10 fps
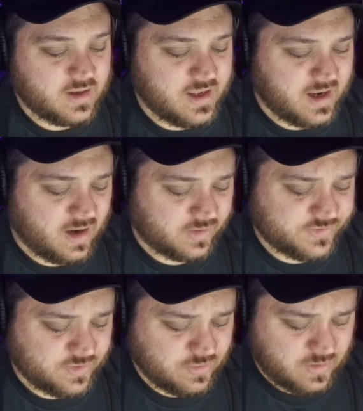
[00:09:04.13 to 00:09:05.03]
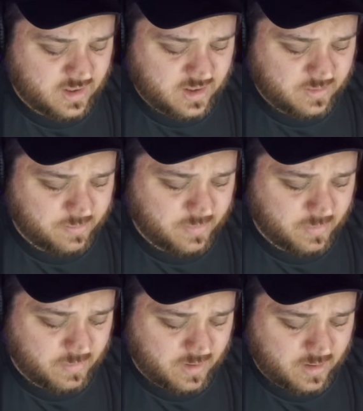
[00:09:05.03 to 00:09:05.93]
Yeah. Also,
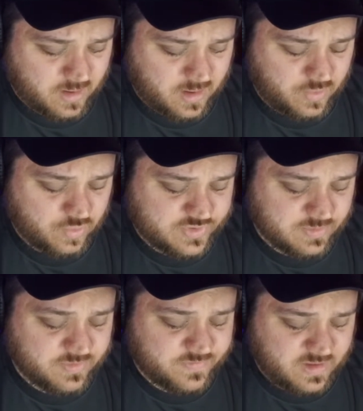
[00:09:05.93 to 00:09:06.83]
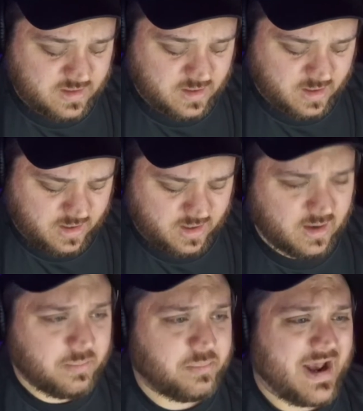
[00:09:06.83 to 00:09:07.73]
some of
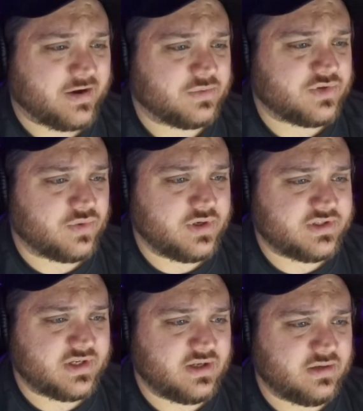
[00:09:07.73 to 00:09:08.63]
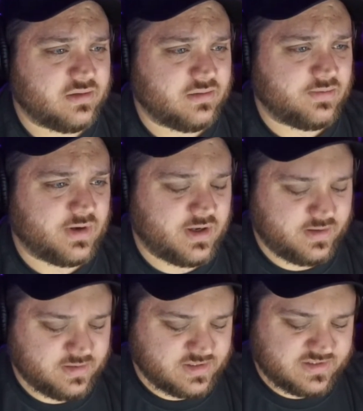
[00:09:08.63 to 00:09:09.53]
the backup stories in
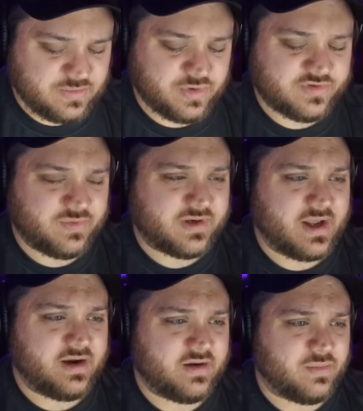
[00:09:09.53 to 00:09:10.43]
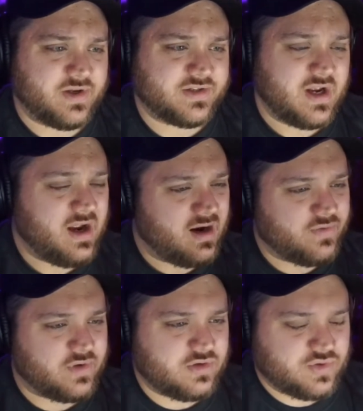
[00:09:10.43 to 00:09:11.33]
the DC books have been kind of hit or miss.
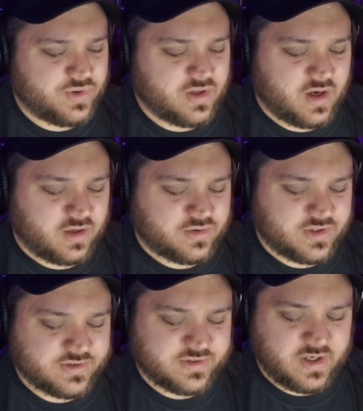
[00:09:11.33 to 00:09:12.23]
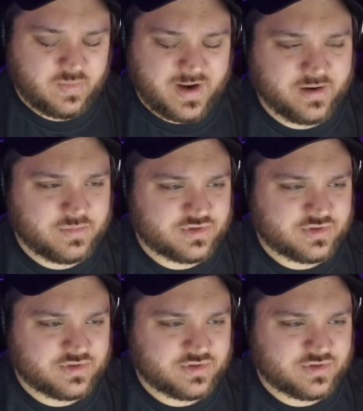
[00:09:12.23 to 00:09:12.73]
I've really enjoyed the Huntress backup